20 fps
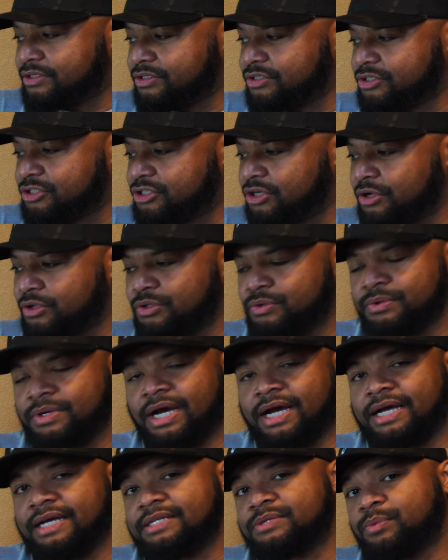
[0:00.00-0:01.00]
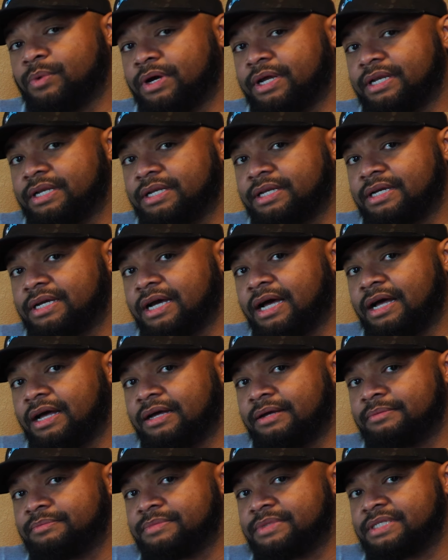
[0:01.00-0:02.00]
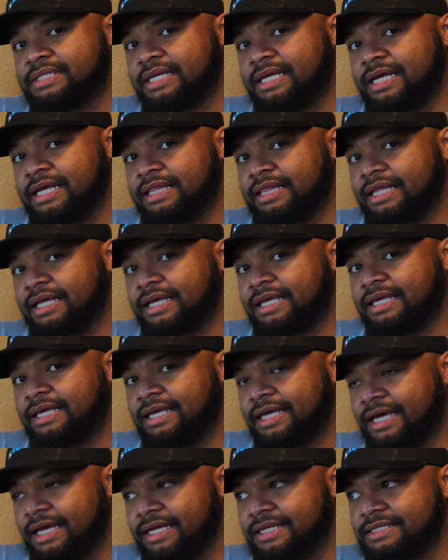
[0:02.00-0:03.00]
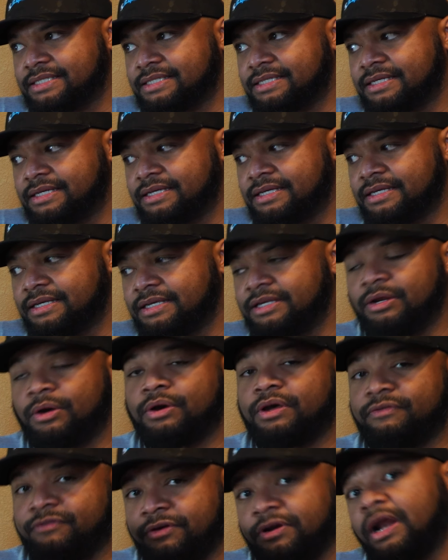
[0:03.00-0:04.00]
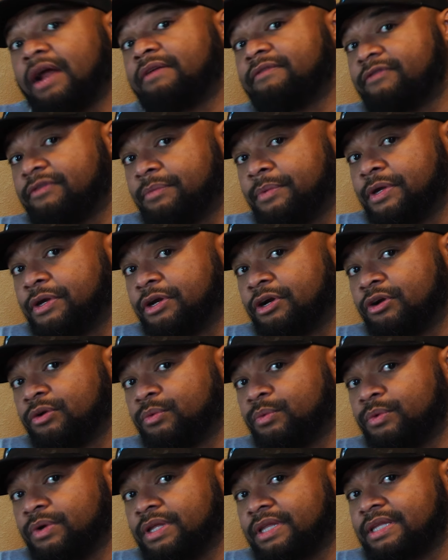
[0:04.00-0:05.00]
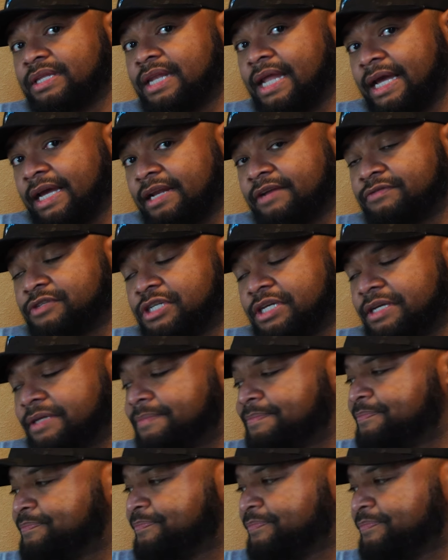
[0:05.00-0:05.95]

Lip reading: show you guys what comes in the kit, if you're not familiar with -G.